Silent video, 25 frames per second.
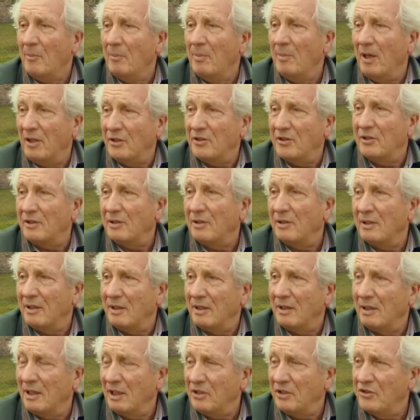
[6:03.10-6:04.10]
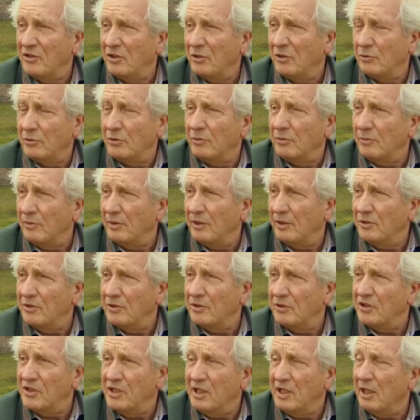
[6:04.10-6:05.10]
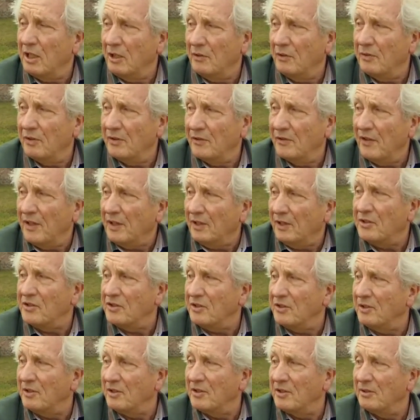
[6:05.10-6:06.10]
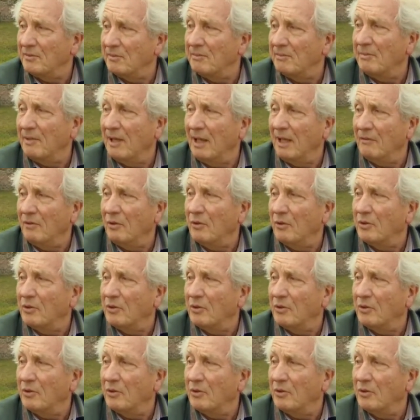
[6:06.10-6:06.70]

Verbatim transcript: But as children, we used to sneak over the fence and have